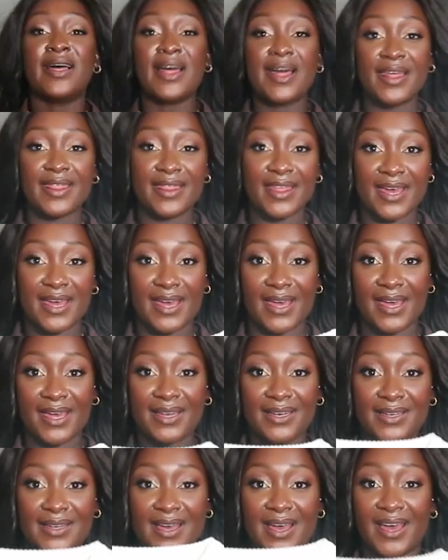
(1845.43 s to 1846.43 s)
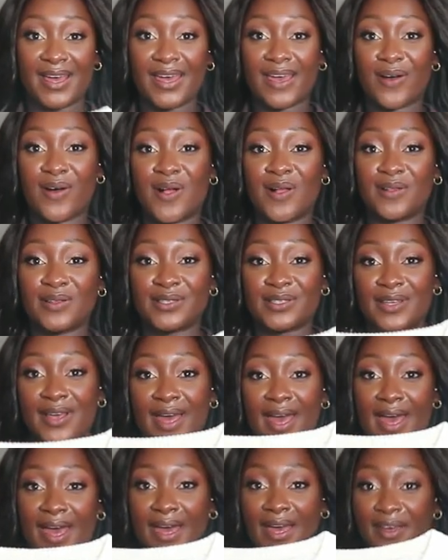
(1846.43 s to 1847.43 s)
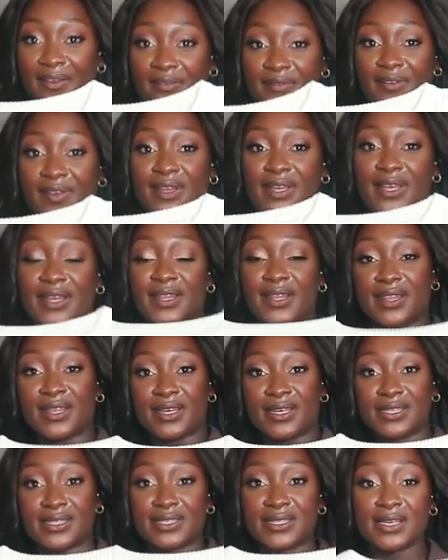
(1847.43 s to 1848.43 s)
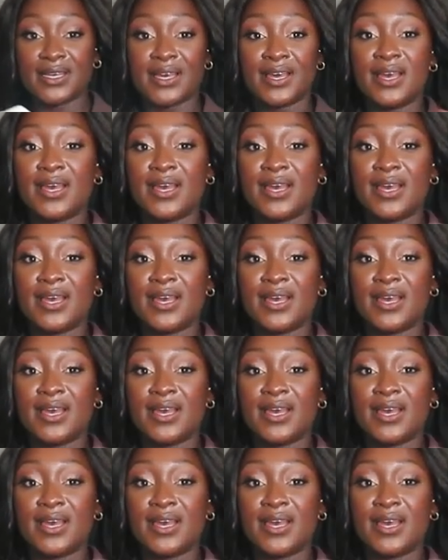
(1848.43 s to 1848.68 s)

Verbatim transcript: and then I also have this